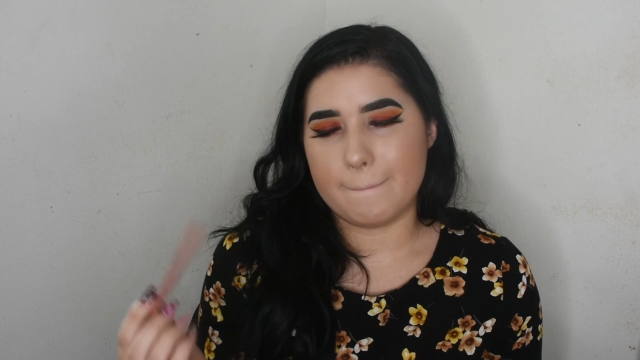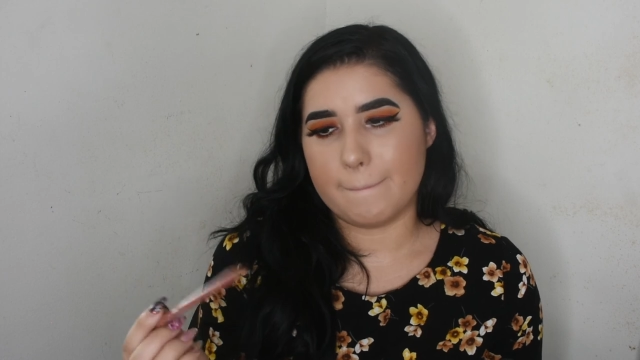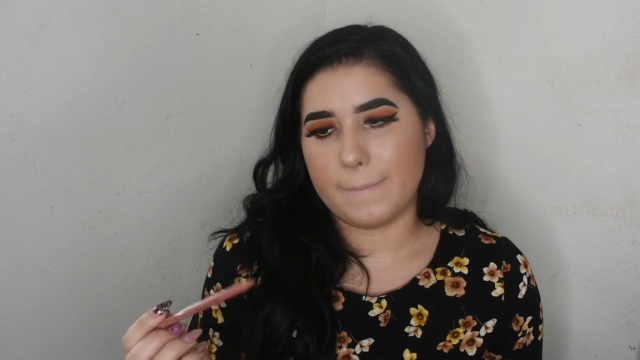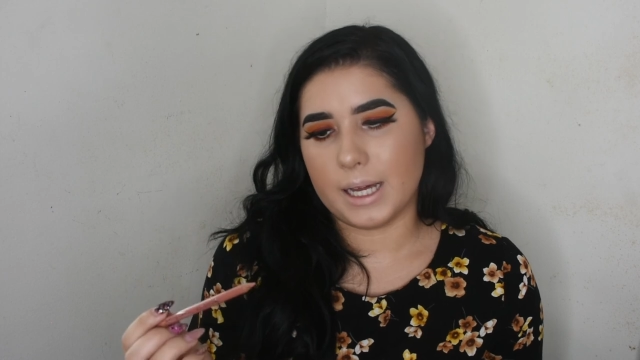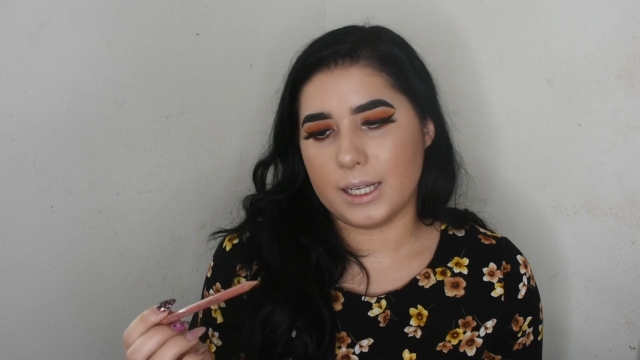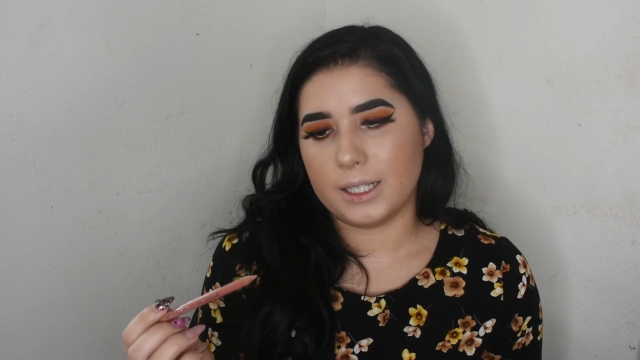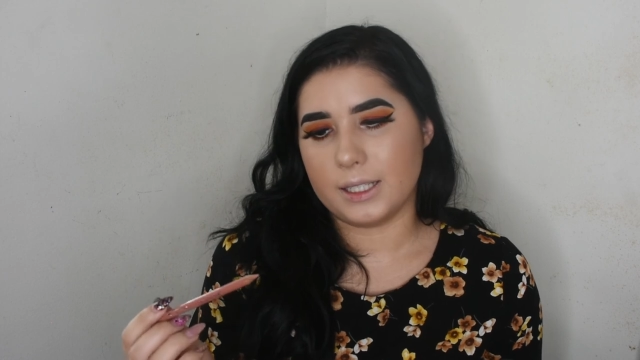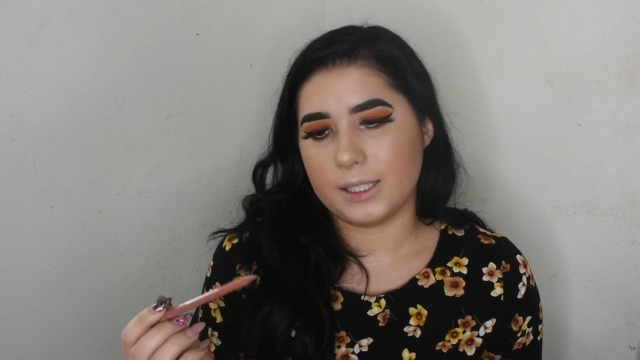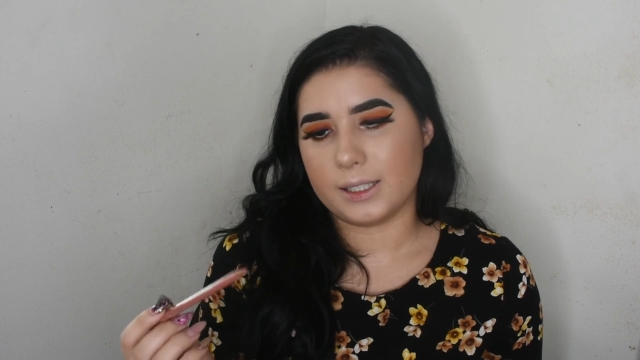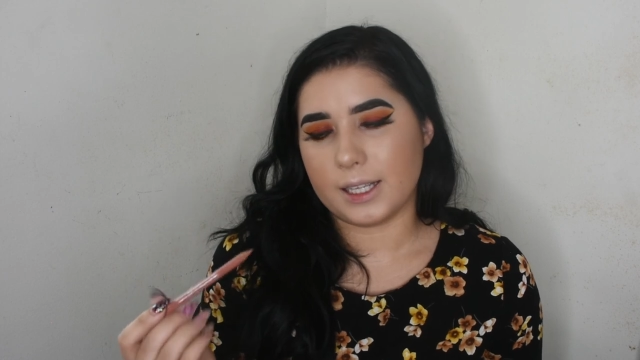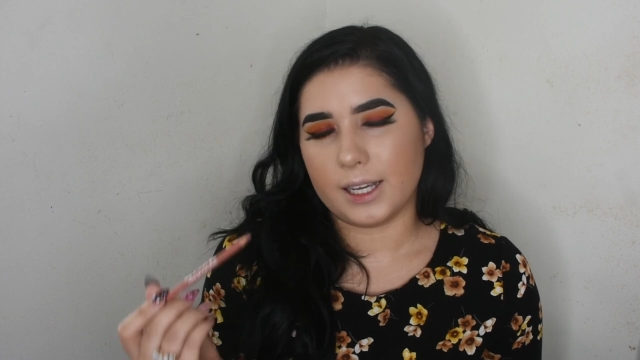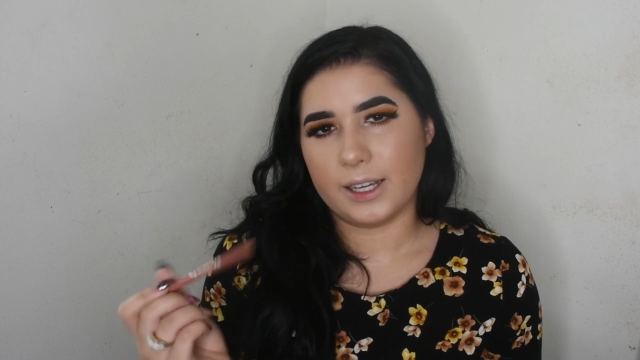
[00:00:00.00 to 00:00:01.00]

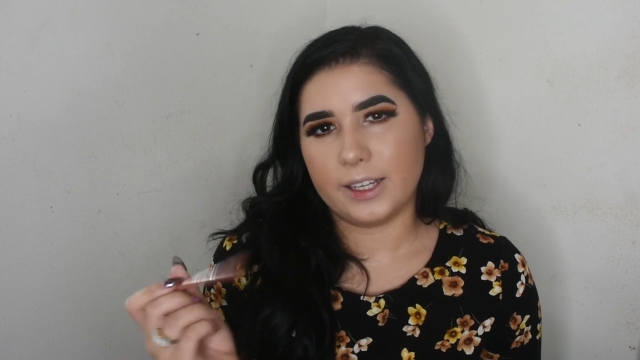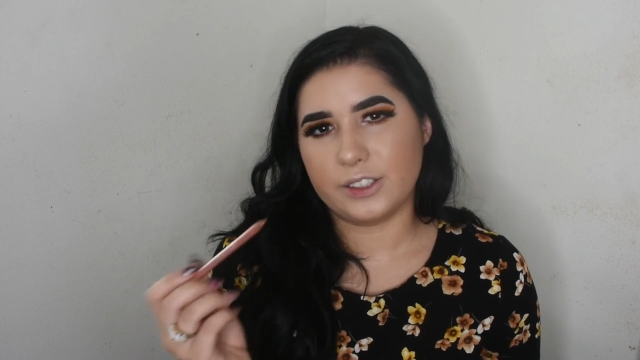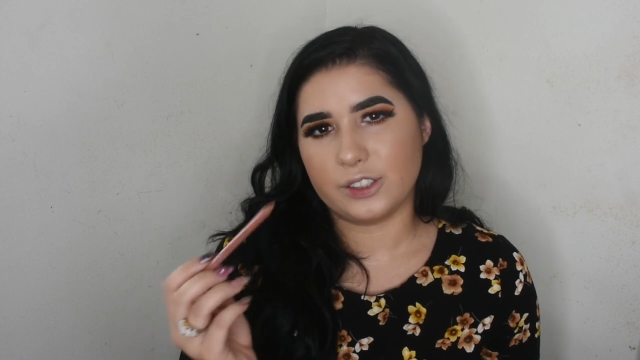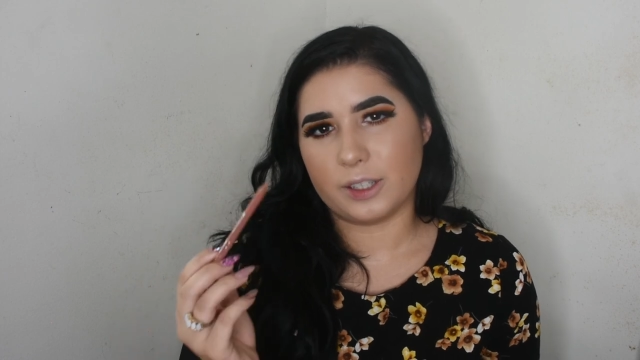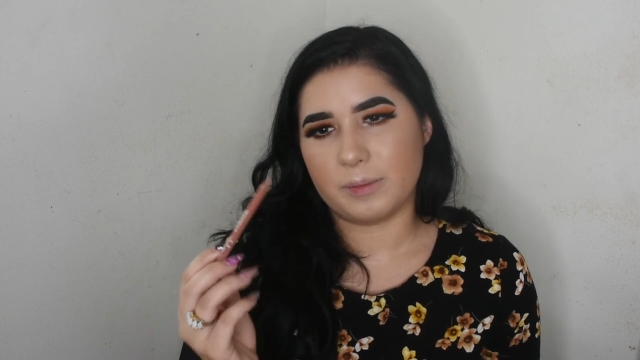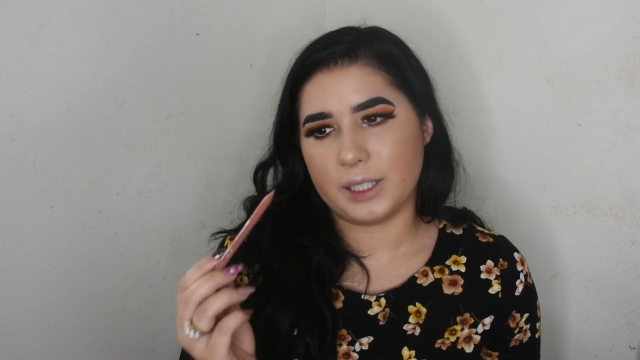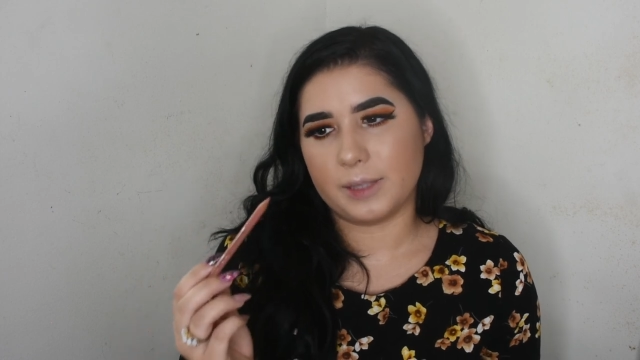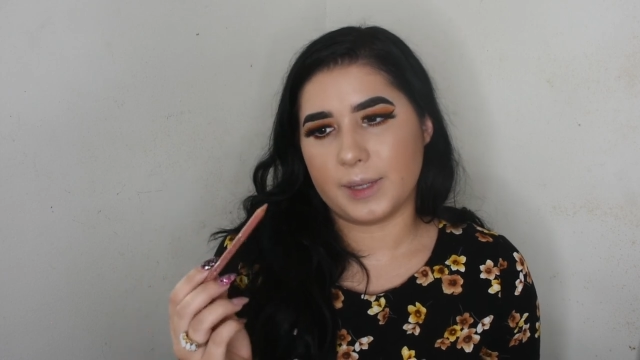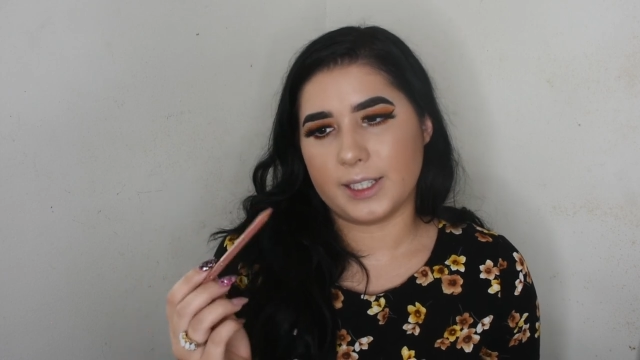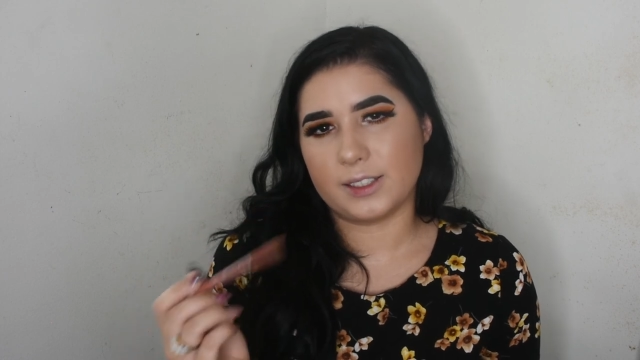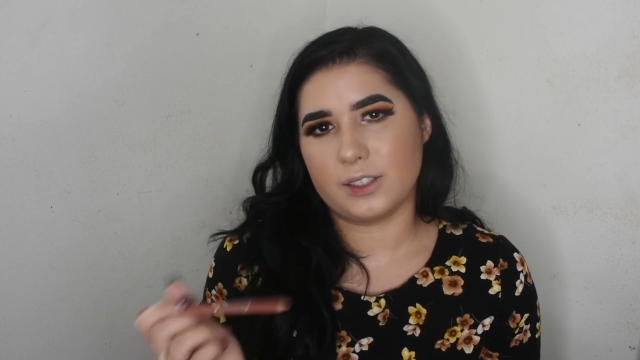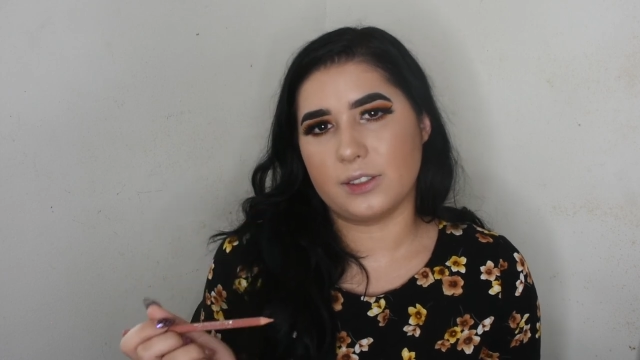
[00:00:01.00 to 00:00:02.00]
But I hate sharpening
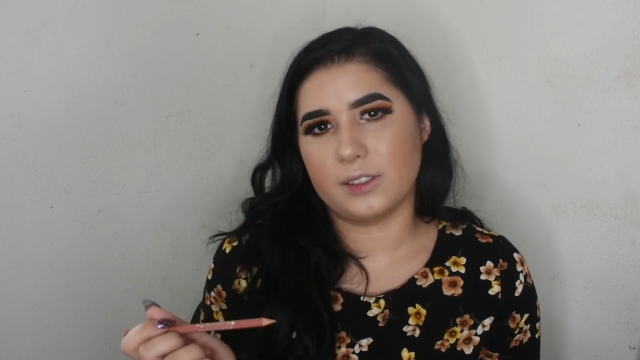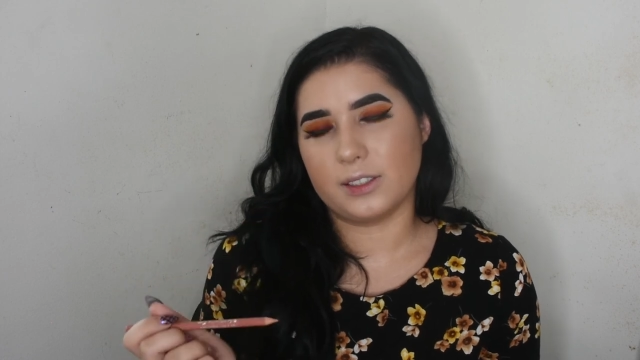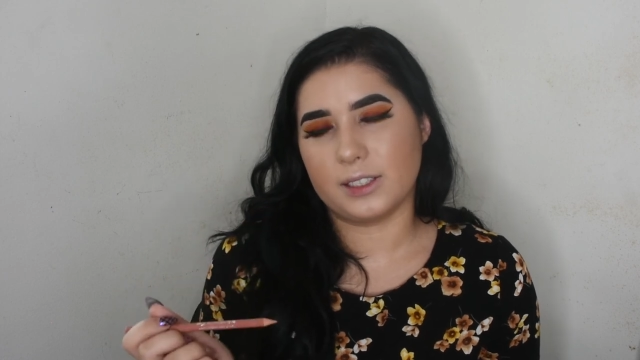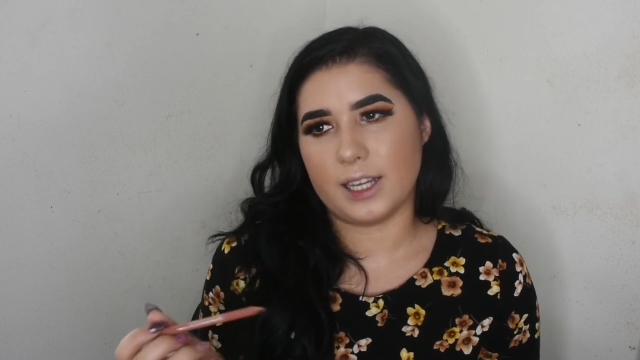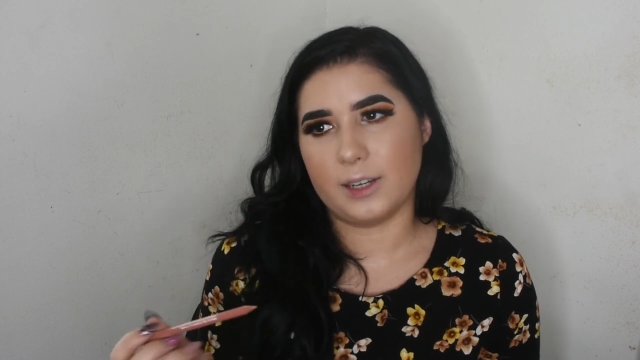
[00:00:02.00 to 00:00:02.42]
pencils.